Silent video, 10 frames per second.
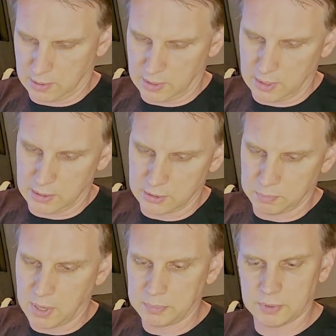and it just
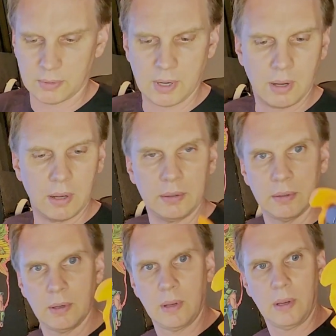pops it right on,
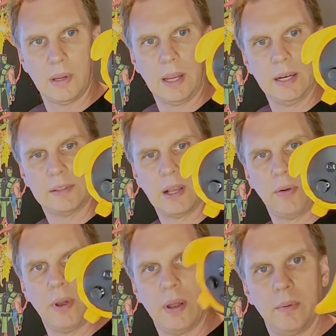and it's held
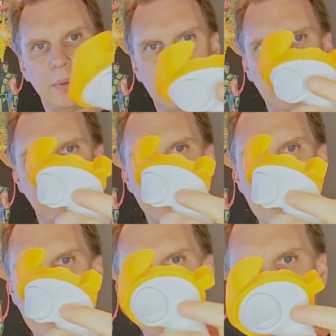on with the little cap.